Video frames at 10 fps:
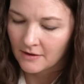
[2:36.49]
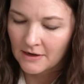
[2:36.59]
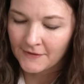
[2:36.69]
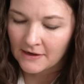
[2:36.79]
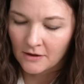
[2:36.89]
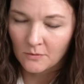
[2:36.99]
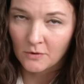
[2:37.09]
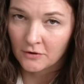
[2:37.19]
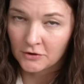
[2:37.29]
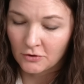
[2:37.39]
Not the end of the
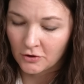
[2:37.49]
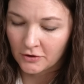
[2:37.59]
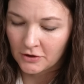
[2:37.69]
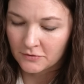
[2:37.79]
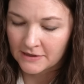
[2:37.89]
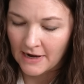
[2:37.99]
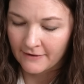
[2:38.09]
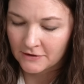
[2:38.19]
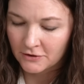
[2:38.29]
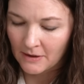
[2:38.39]
world, you could use a
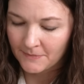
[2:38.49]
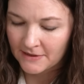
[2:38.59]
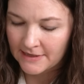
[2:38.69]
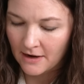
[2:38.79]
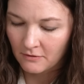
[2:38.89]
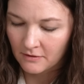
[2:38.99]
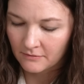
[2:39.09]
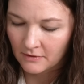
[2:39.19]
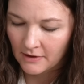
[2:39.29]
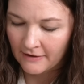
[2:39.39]
knife to scrape this out
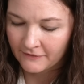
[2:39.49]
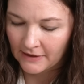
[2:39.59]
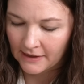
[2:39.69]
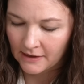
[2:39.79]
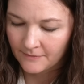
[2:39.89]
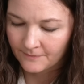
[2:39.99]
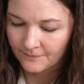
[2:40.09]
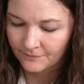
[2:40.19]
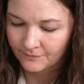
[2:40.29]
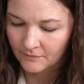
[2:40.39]
if needed,
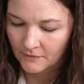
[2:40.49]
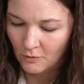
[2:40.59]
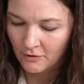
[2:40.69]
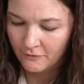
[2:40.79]
or a